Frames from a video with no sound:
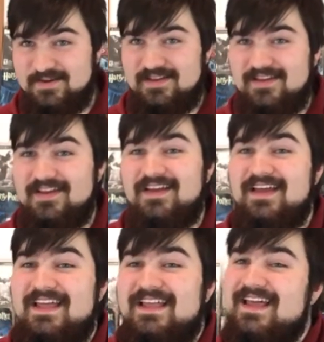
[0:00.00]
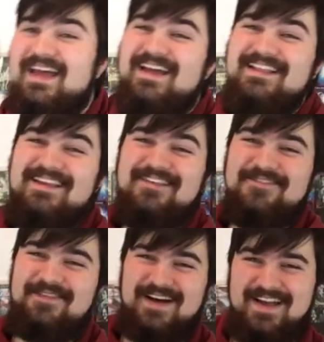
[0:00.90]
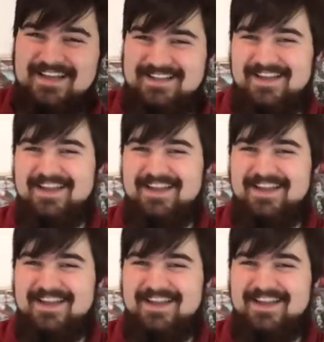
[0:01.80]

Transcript: it. And it's fine.